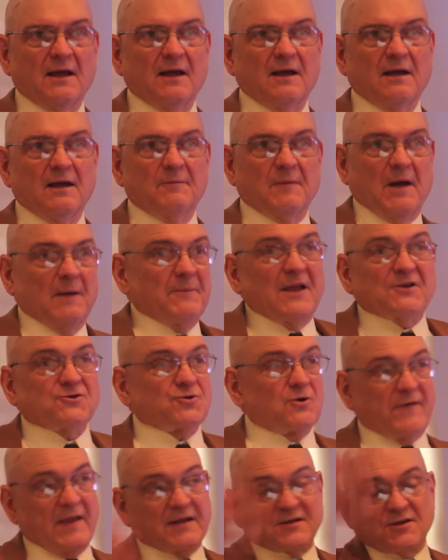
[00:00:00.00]
Um, I'm not
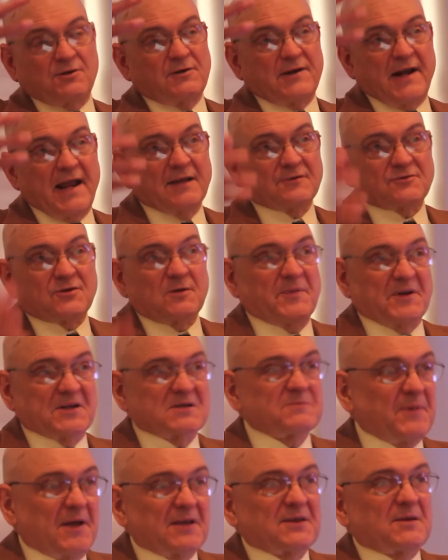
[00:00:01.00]
sure that's a good answer, but
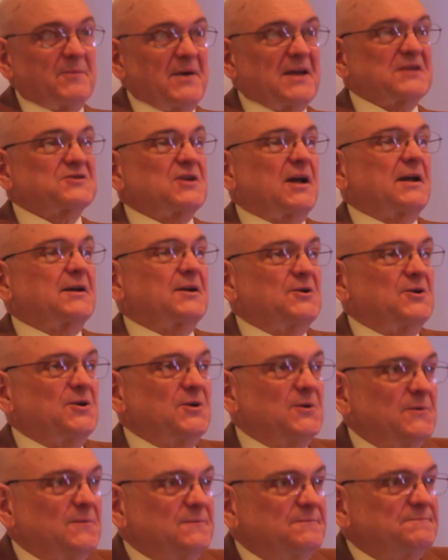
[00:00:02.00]
it's about the best I can do.